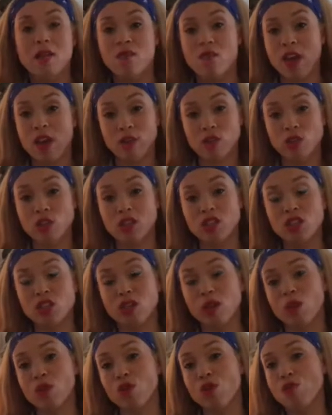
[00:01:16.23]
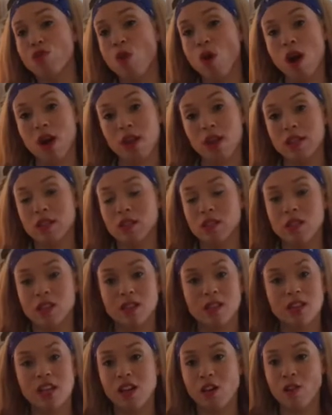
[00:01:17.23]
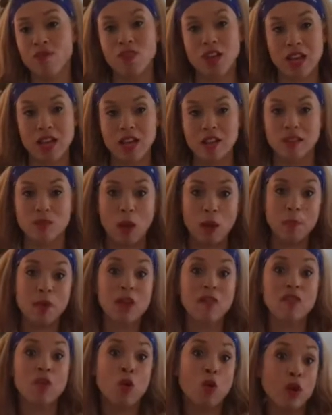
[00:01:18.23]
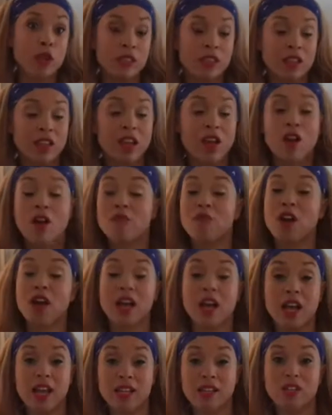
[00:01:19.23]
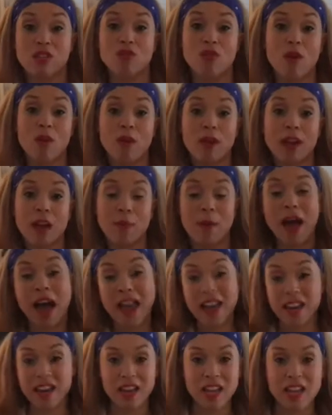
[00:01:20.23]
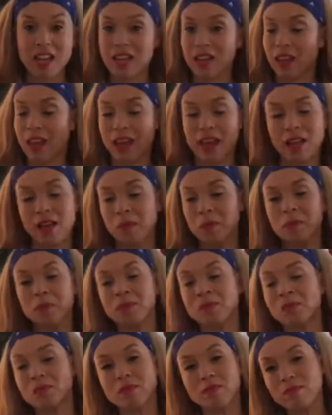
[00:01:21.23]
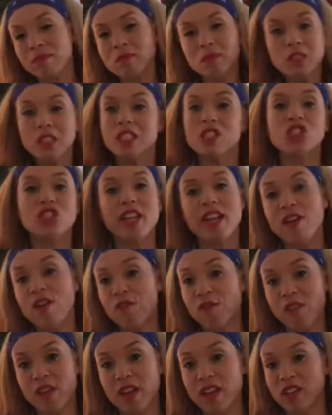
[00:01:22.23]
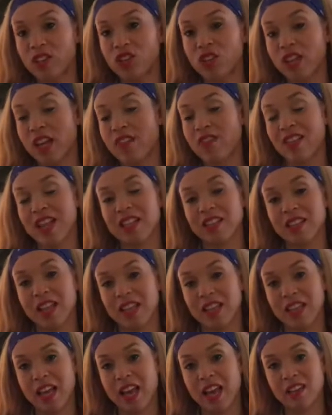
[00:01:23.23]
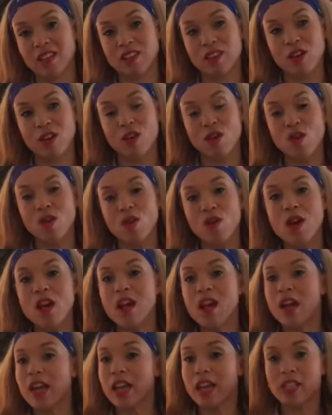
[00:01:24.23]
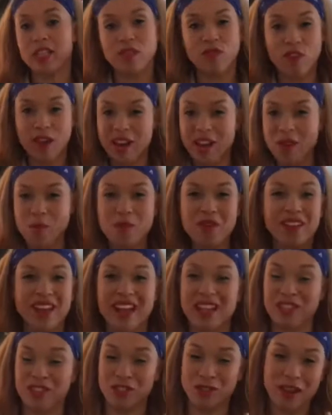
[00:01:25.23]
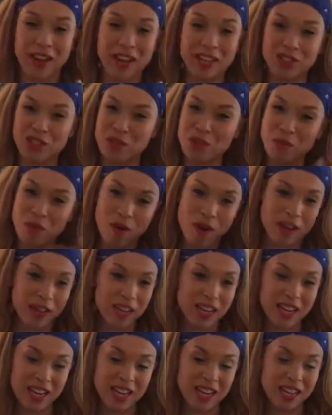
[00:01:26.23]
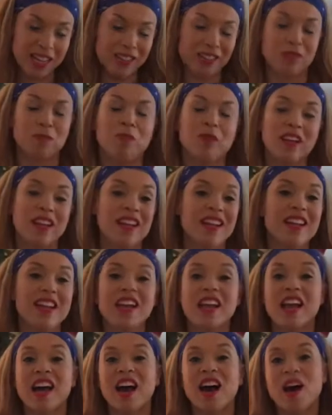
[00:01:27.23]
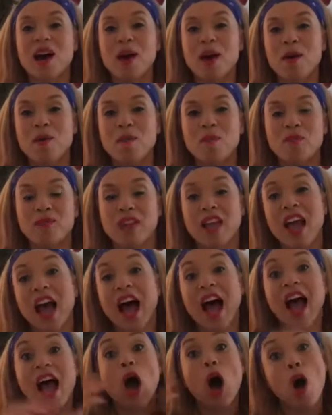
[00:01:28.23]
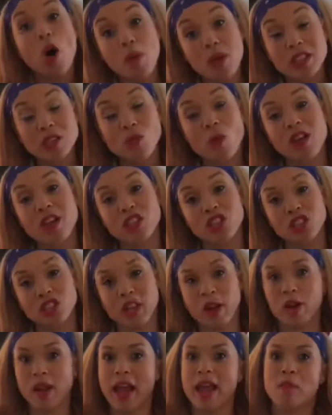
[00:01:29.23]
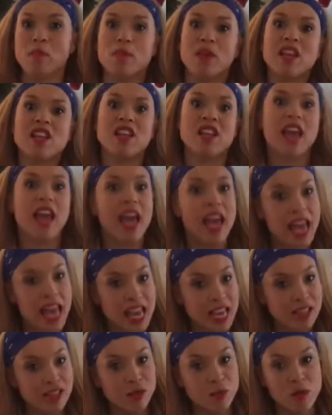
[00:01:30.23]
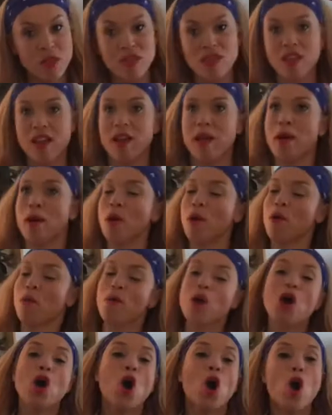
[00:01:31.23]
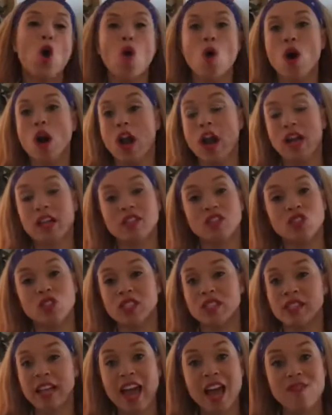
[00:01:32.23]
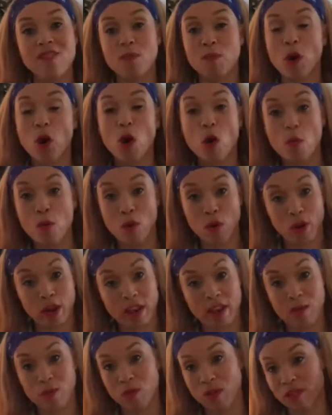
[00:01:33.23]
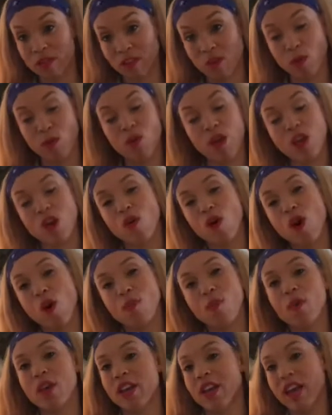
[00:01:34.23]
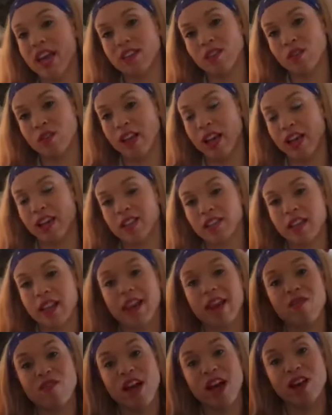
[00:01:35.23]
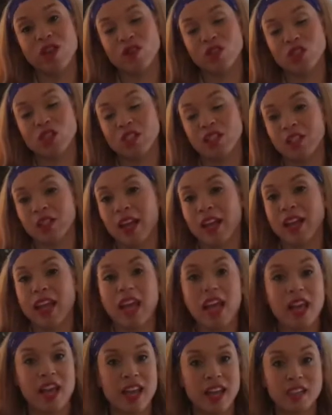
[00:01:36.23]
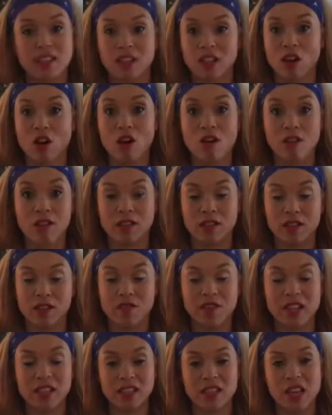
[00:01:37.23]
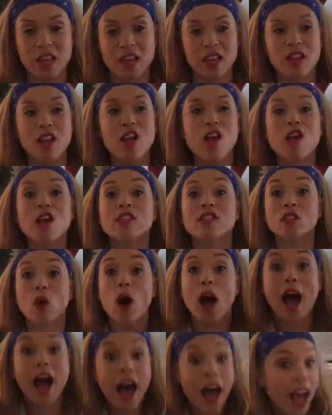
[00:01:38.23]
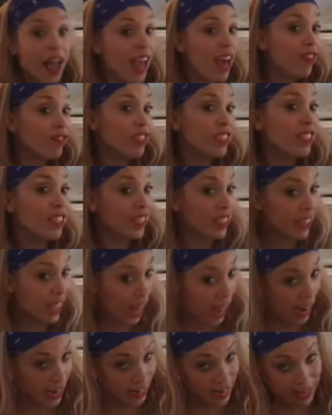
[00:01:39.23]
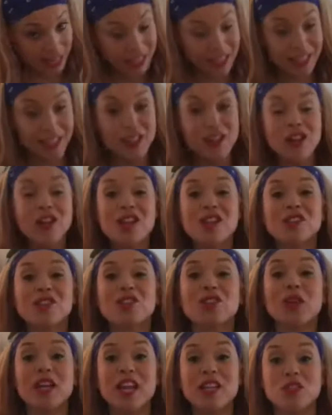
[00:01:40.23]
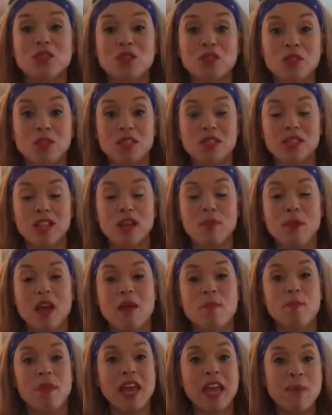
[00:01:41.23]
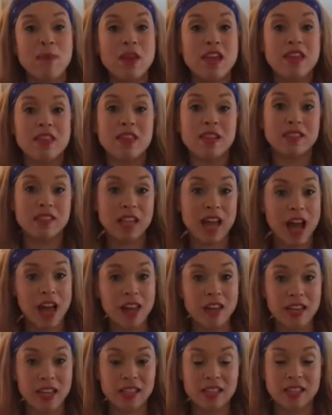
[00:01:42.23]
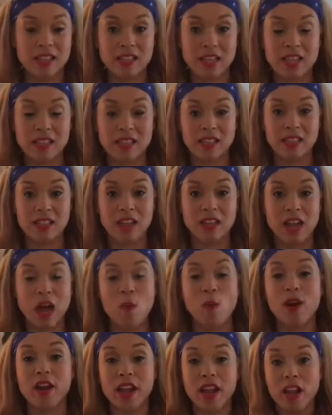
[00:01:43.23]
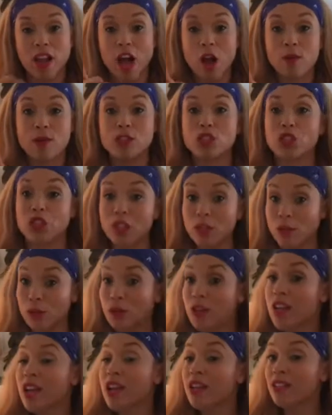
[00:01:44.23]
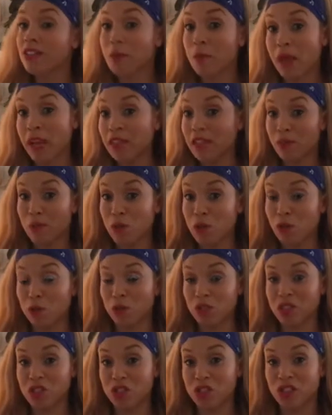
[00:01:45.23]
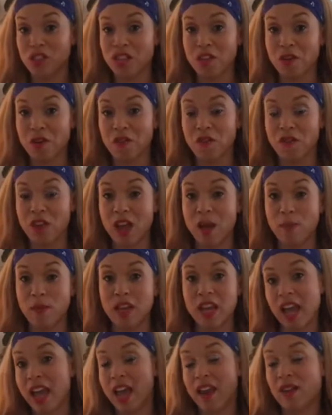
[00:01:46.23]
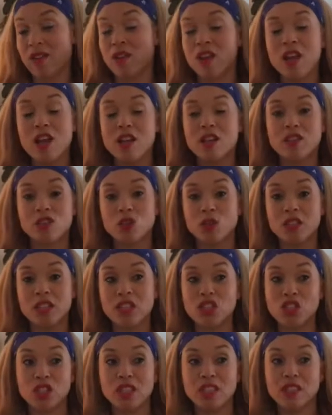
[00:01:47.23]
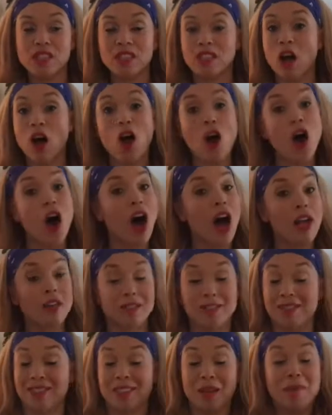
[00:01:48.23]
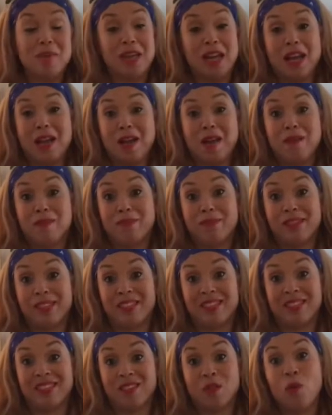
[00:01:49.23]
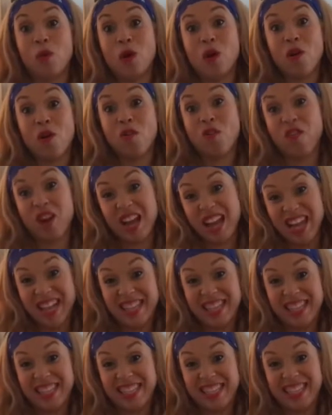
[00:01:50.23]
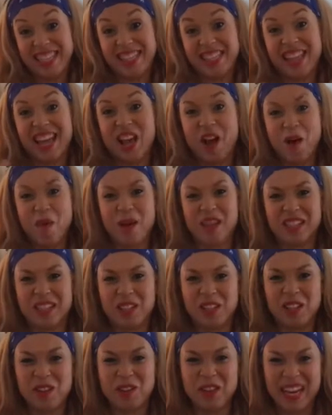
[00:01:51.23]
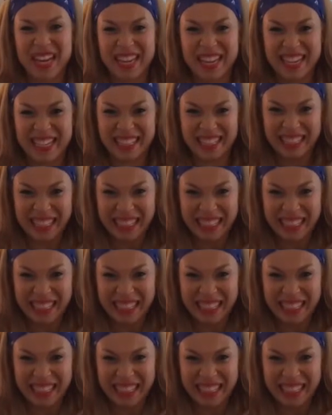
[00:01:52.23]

are traditional New Orleans, things. I mean, of course, for us growing up, I didn't eat like shellfish and things like that. So it's funny, we're like strange New Orleanians, but I always want to share like beignets with them or just have a po' boy with them when we go home, and we can't do that because they have allergies to like eggs and all the stuff that's in it. So I have decided to introduce them, and maybe this holiday season, I want to encourage you to make some new traditions in your family. And traditions sometimes, well, for us, they always include eating.